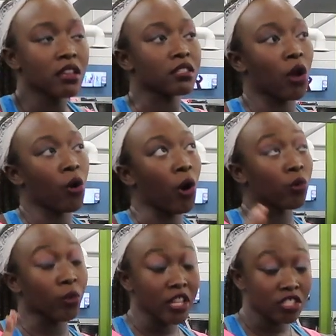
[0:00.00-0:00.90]
So
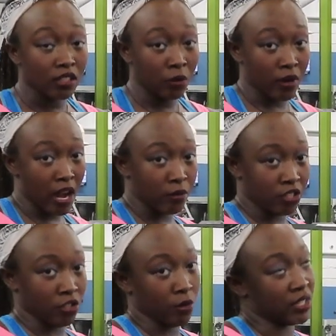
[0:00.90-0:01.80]
originally what I would
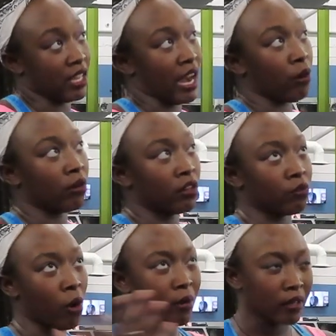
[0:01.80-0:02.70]
do is that I would have
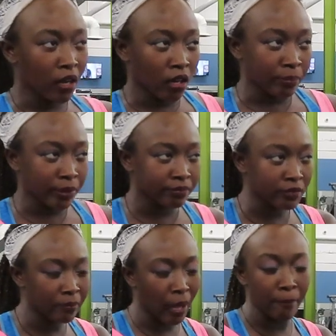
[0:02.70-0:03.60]
woken up
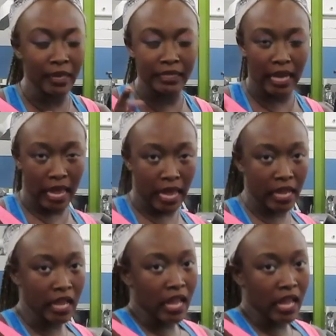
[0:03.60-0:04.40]
about midday